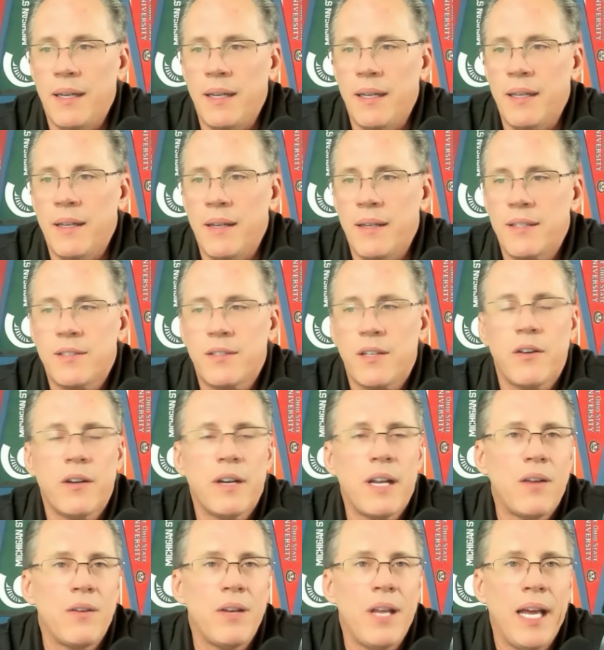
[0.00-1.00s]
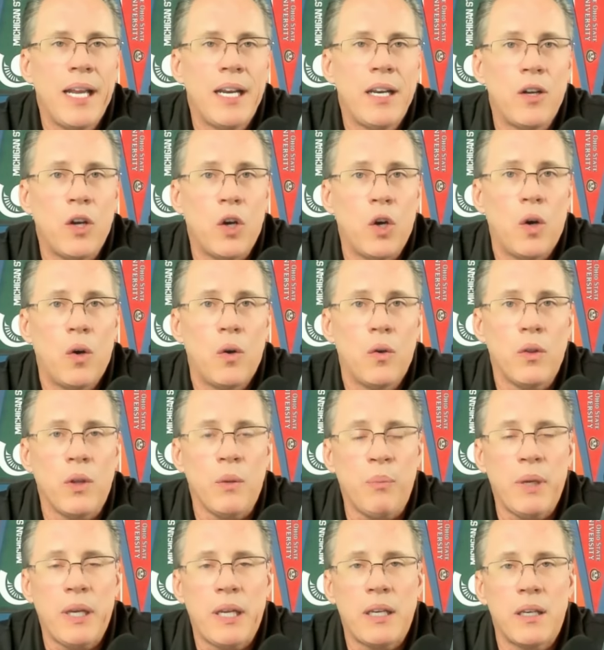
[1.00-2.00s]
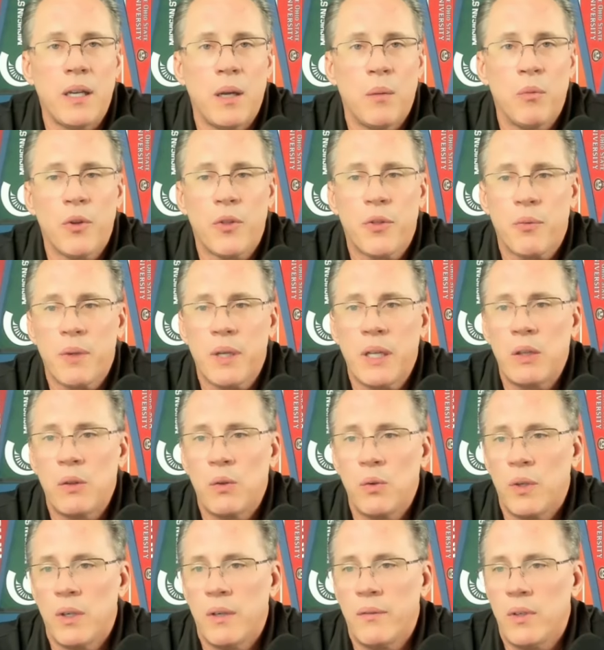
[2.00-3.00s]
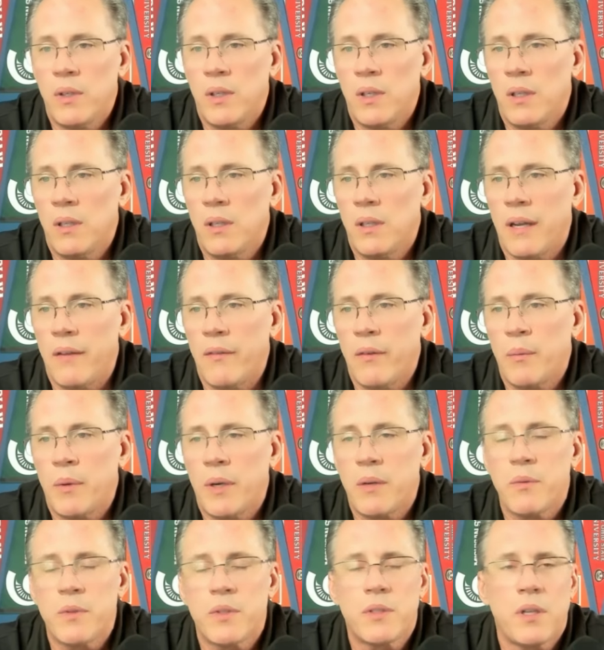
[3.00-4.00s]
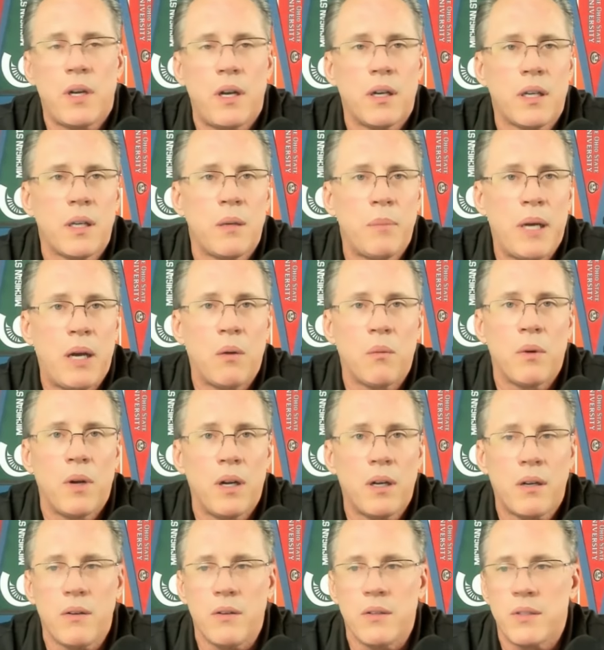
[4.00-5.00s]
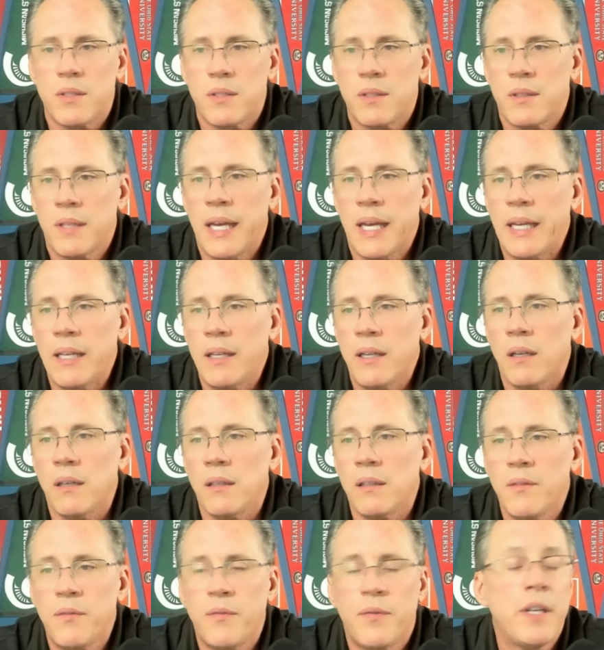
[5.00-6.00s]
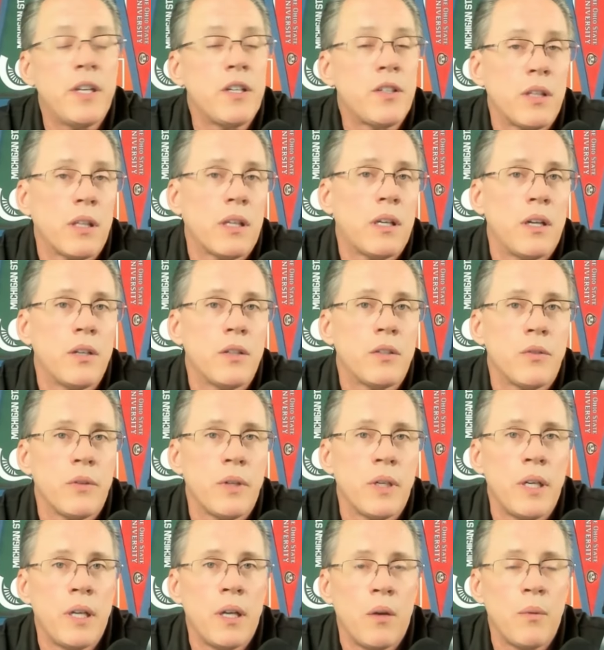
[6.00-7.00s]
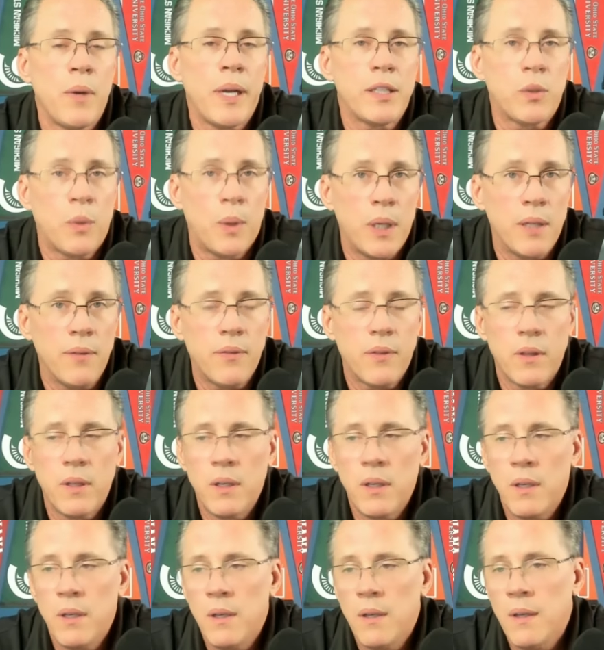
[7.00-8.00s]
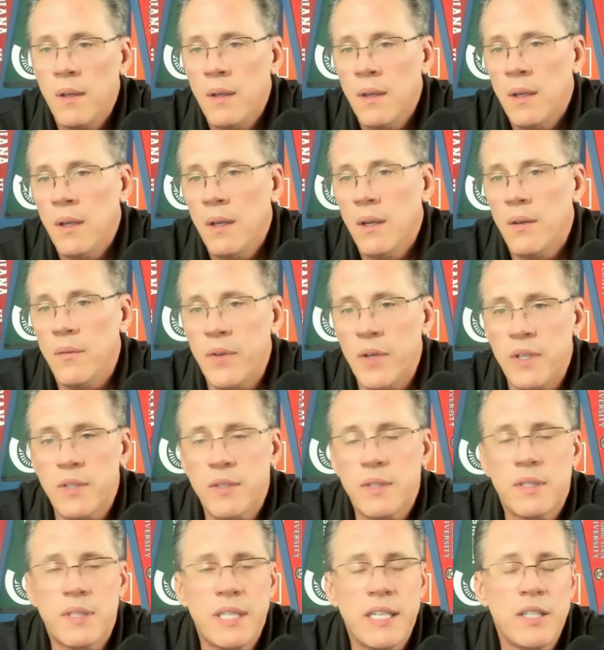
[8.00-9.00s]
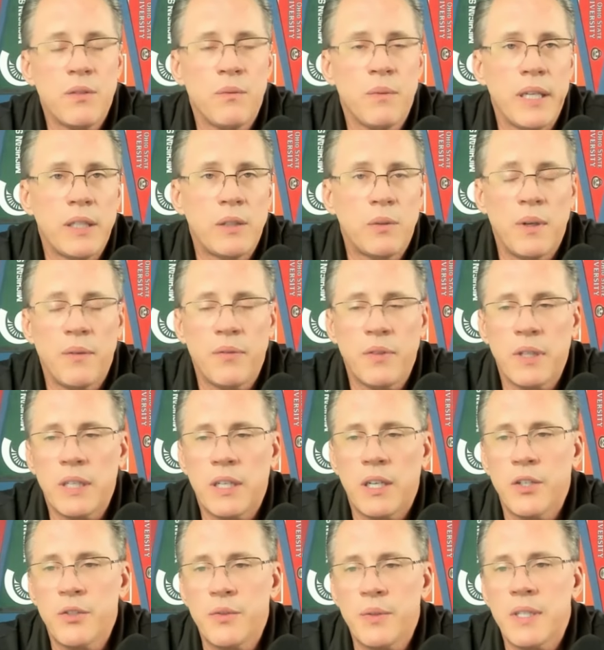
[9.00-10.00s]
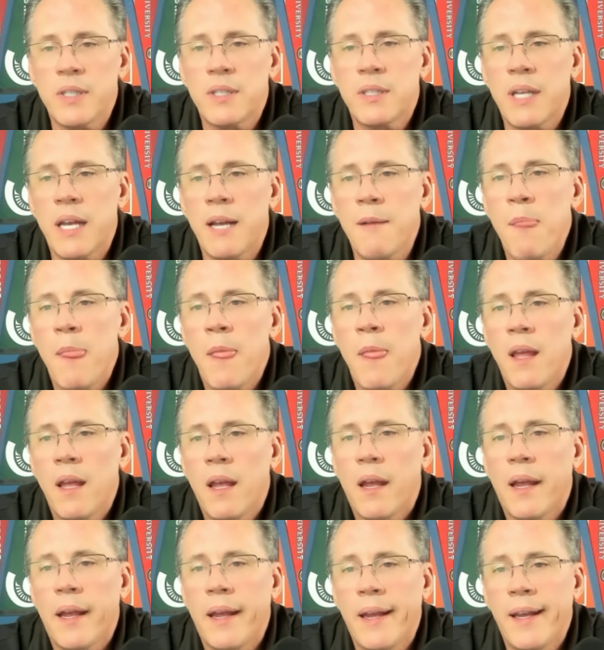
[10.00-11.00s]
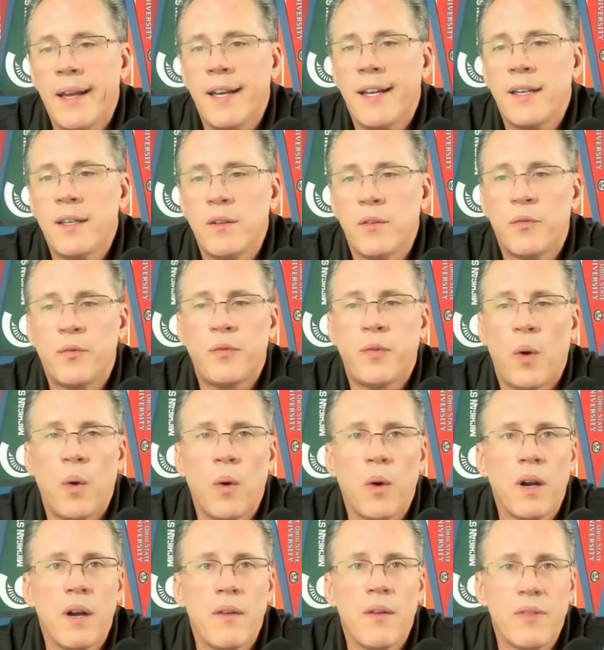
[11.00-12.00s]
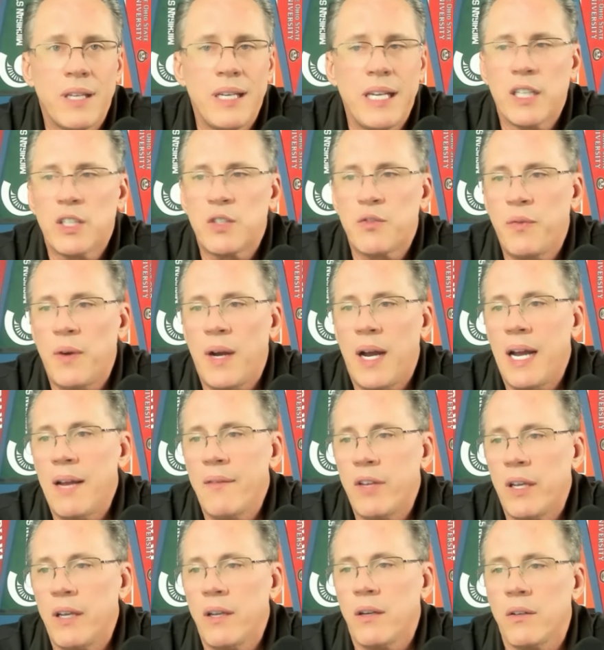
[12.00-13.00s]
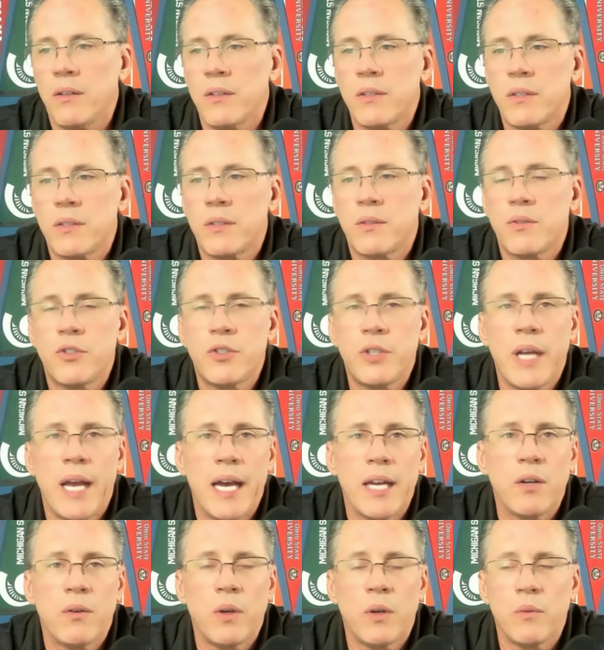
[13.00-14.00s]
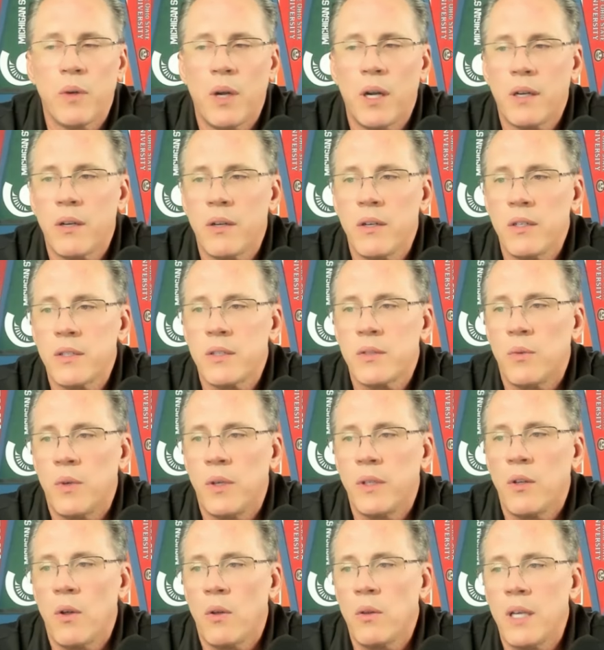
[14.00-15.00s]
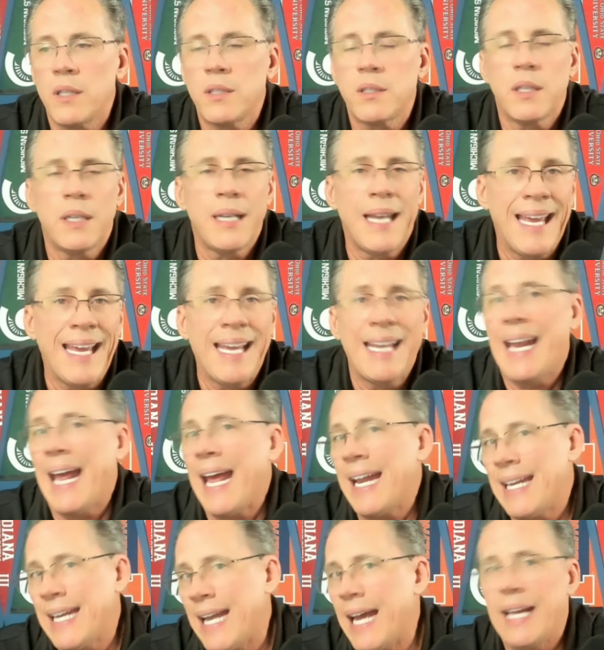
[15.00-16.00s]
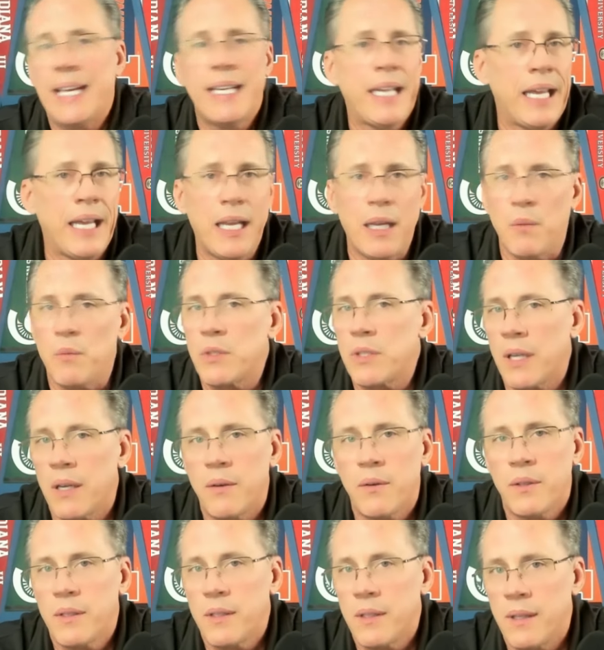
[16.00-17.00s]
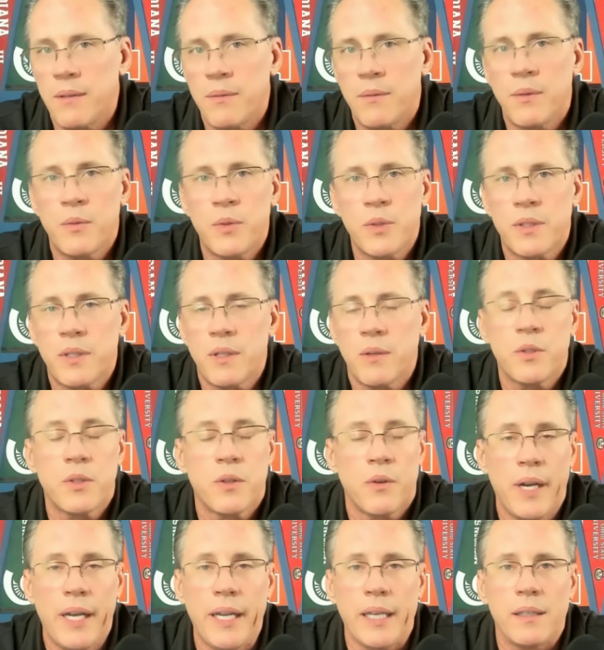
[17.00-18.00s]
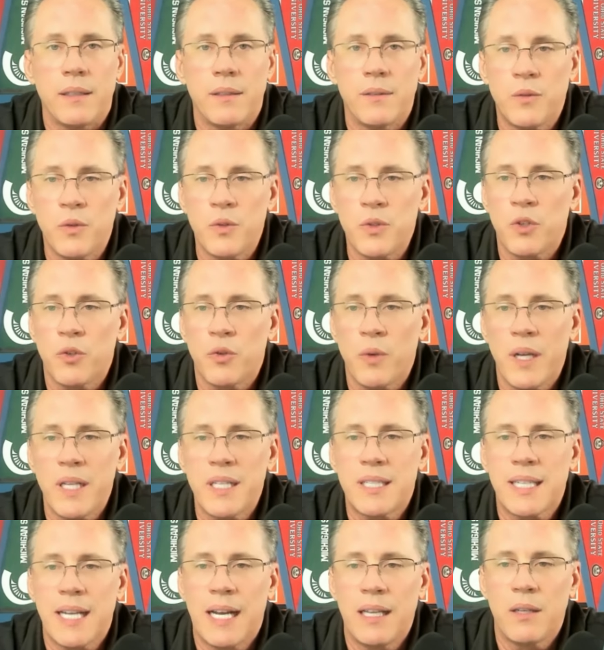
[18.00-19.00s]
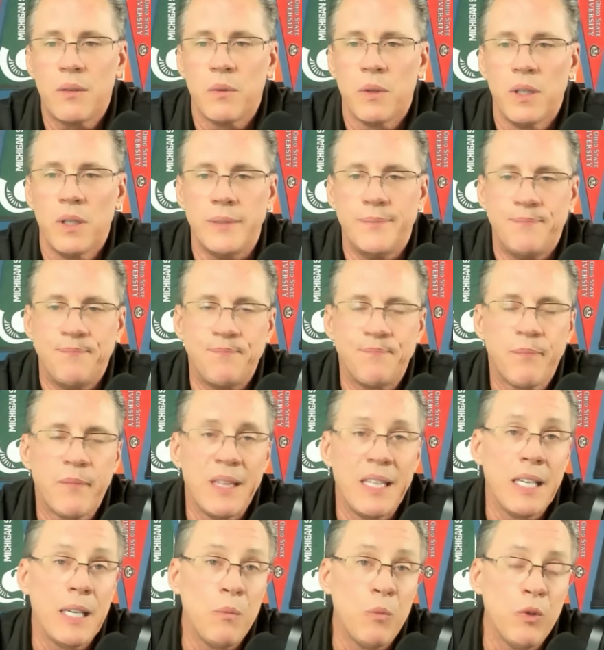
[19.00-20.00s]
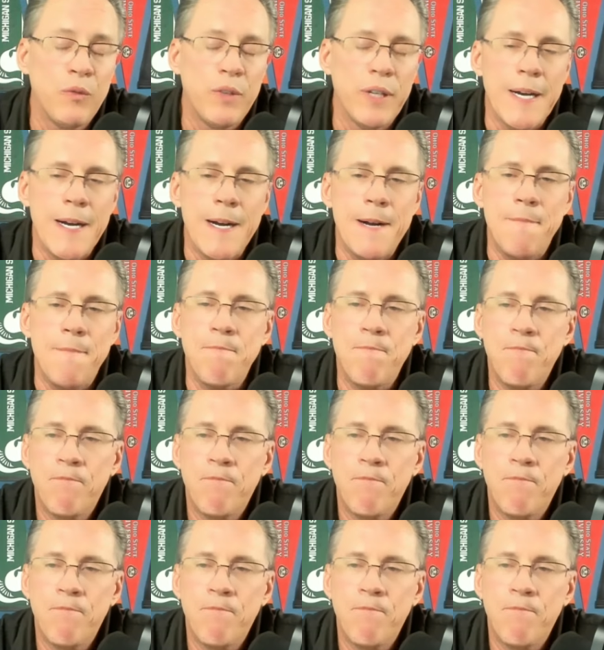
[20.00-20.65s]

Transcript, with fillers: Uh, started out 9 and 0. They beat number three Louisville. Everybody was talking about Rutgers that year. They finished the country uh, ranked 12th. I finished the season ranked 12th in the country, I should say. And four of the next five years, Schiano and Rutgers won no less than eight and nine games. That was, it was, it was great. It was a great solid run. And then he moved on.